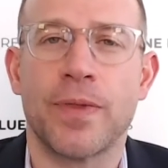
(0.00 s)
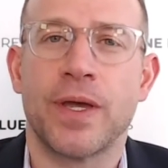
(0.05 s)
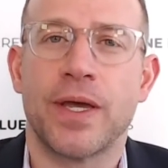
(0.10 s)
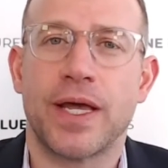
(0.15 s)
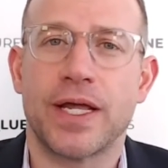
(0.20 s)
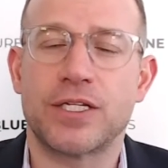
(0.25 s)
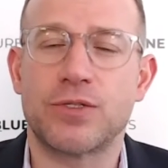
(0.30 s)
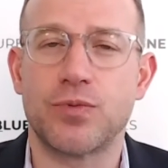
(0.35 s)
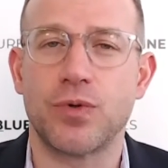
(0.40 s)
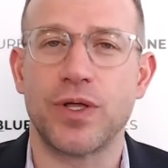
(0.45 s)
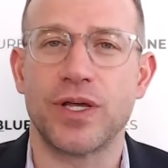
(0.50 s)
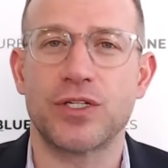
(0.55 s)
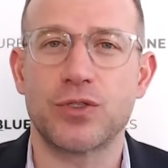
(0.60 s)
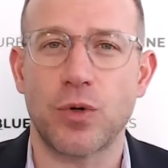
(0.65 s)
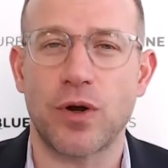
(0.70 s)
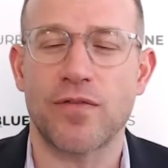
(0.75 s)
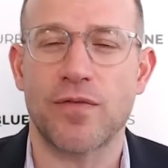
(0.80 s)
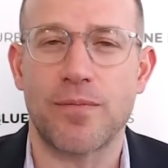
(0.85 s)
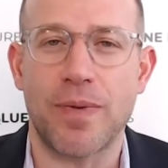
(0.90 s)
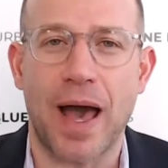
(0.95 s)
It's really sort
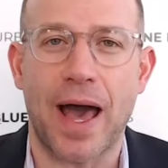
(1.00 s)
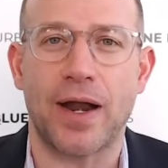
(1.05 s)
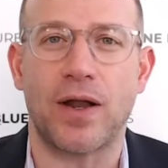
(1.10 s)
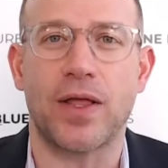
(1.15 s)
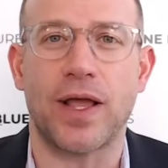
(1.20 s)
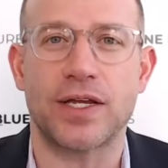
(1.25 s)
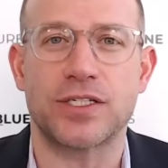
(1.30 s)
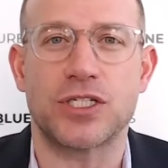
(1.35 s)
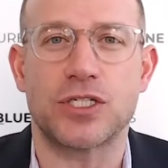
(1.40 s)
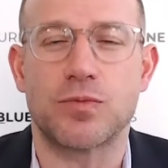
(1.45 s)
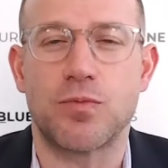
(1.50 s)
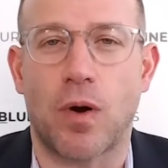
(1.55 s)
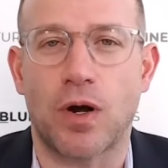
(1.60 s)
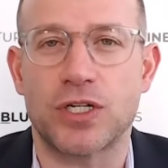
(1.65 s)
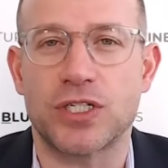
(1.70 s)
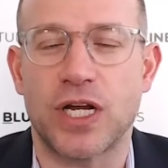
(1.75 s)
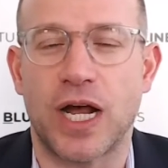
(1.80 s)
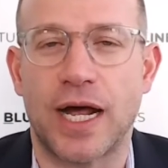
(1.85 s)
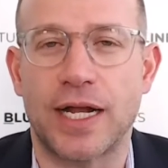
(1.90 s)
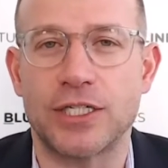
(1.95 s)
of battling as this March
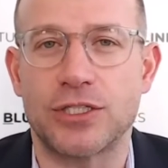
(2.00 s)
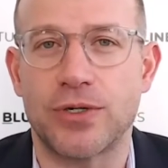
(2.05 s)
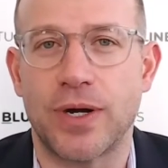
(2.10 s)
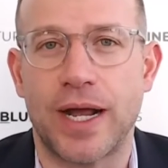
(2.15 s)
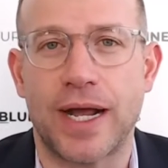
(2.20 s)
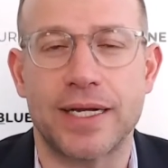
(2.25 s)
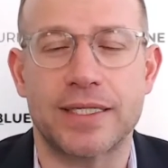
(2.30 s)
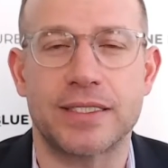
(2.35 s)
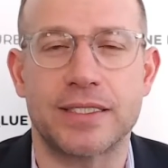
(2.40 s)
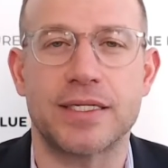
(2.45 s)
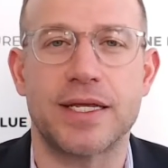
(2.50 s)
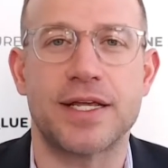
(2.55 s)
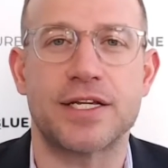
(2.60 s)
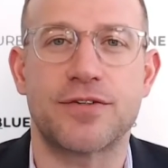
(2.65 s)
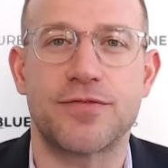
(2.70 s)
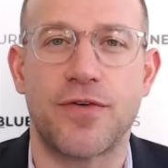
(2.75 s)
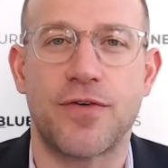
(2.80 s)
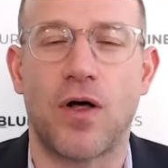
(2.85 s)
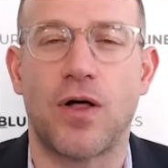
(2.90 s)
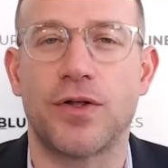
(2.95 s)
contract is
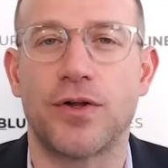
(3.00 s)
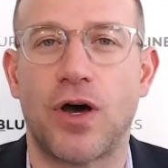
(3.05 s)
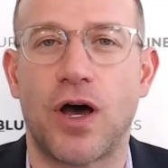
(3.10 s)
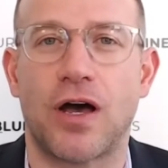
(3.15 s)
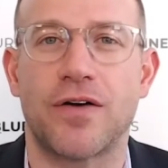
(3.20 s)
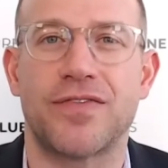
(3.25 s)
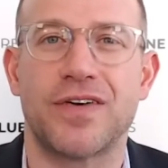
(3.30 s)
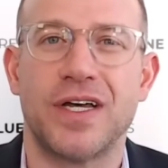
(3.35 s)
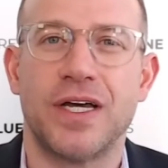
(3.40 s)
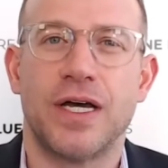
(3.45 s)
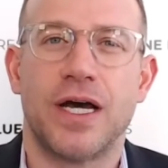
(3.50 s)
falling off.